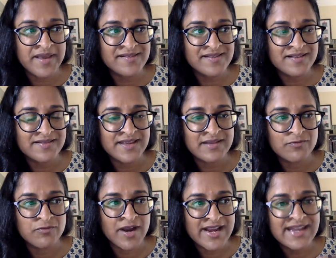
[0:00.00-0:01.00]
basically
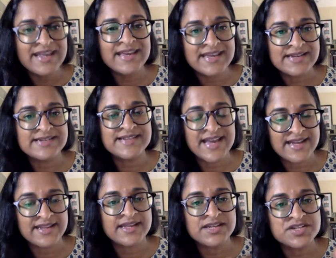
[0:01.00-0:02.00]
writing in debt
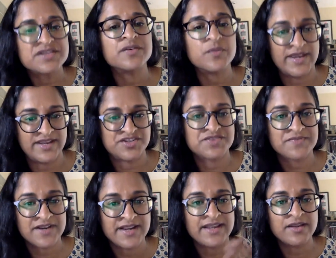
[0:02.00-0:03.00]
into the wage,
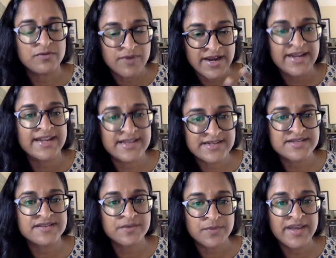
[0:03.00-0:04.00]
right? You write it
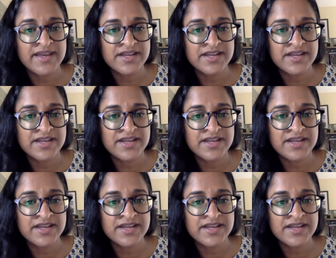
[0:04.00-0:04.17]
into the